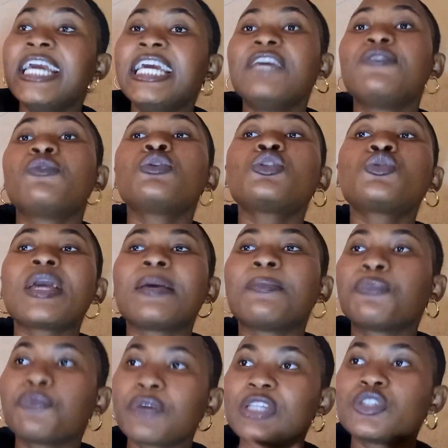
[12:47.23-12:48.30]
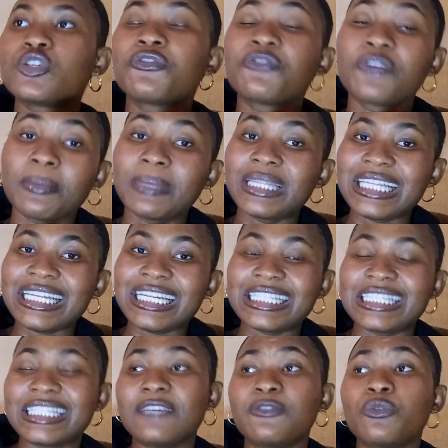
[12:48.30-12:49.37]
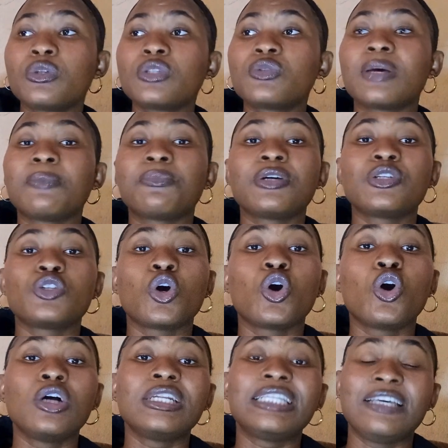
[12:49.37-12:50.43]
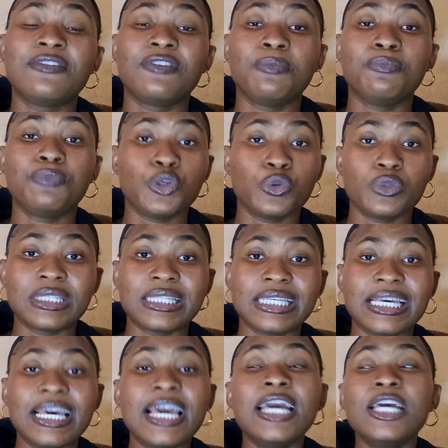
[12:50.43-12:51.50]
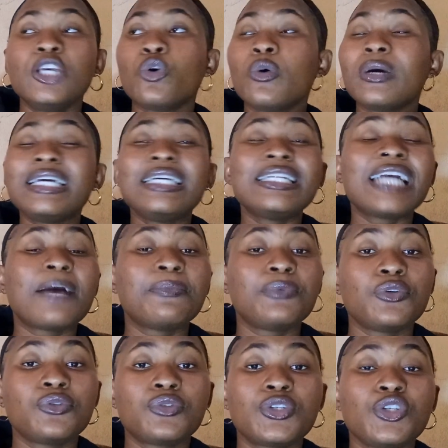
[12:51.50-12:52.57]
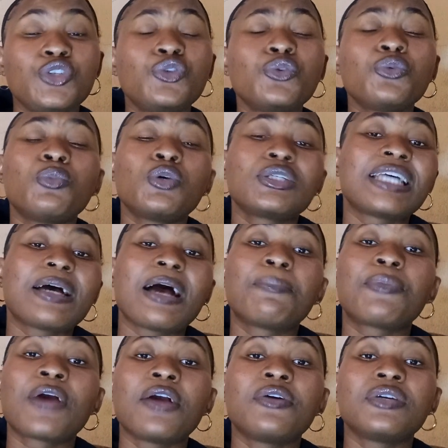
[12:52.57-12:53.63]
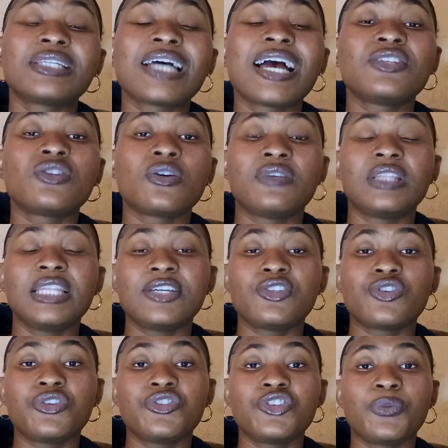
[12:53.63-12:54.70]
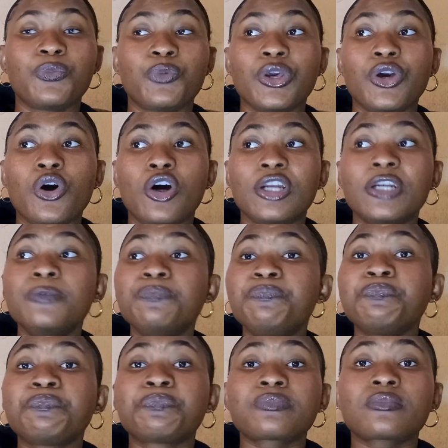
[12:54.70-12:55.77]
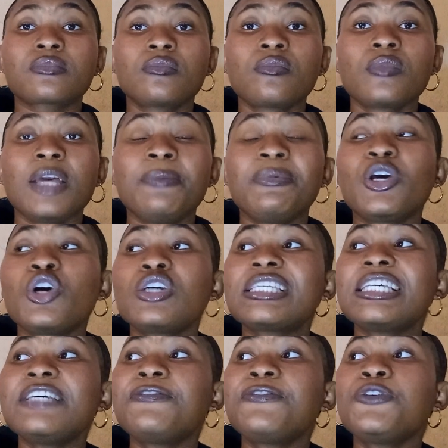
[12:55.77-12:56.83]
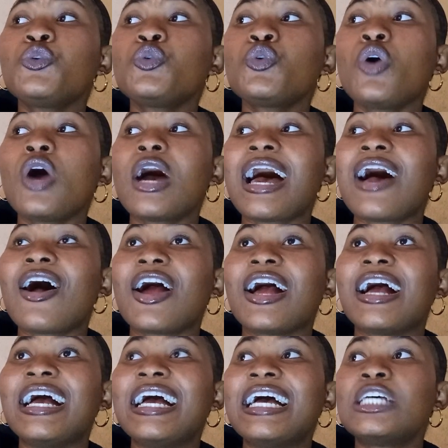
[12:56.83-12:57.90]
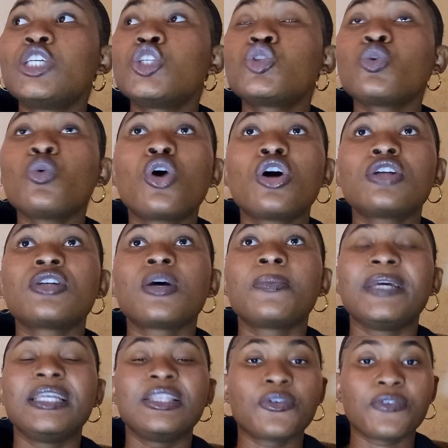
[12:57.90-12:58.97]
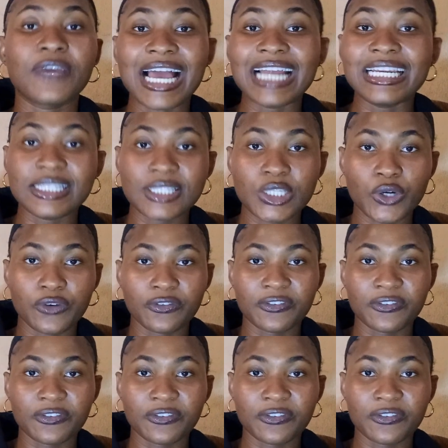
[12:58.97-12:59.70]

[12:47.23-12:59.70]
if you want to embrace your femininity, if you want to embrace your God-given beauty, your inner beauty, you must prioritize your relationship with God. Because if you are so caught up in the reality of